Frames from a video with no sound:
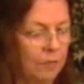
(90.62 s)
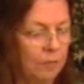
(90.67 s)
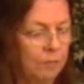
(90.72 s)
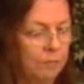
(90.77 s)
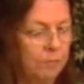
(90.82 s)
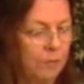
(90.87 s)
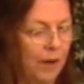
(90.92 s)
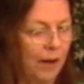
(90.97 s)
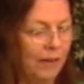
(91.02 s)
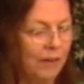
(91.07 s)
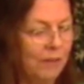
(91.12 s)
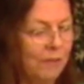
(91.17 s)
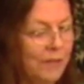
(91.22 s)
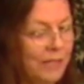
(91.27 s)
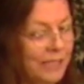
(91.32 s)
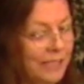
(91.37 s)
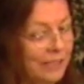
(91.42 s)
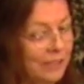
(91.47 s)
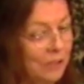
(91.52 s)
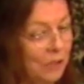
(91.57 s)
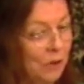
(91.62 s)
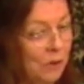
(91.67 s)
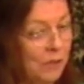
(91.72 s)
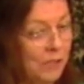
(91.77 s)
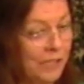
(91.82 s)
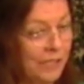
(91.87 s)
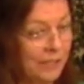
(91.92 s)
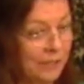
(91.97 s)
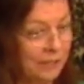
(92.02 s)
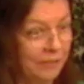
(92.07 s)
Borrowing in
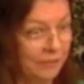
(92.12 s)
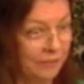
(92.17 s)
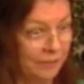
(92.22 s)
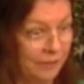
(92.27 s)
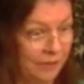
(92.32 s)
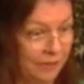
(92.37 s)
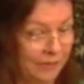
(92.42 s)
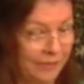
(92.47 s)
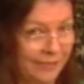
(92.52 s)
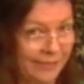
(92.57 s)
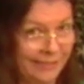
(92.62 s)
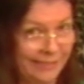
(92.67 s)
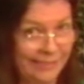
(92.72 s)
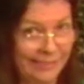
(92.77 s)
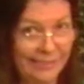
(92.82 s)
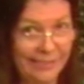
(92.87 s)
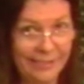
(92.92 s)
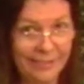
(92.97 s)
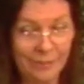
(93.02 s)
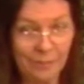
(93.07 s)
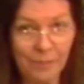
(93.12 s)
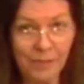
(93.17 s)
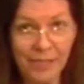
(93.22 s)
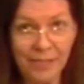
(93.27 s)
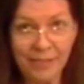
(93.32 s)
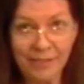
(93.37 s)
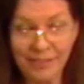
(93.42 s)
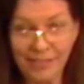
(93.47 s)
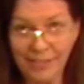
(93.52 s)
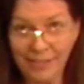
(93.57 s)
low-yield currencies
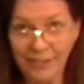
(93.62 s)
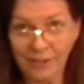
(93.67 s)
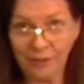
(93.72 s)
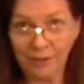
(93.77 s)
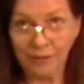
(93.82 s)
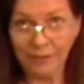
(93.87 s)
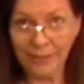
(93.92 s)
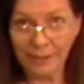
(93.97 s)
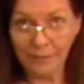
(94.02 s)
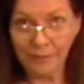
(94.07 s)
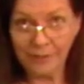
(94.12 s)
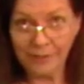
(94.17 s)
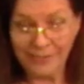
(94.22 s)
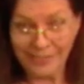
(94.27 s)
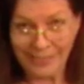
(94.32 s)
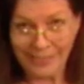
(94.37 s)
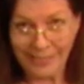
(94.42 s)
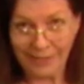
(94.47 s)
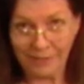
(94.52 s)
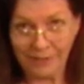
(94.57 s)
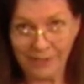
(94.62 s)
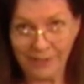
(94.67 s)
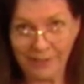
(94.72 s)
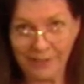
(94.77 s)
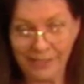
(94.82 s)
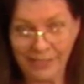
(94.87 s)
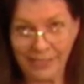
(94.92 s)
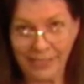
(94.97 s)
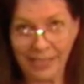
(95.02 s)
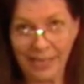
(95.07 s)
means that they're leveraging
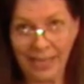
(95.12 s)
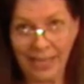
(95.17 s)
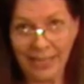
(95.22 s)
everything,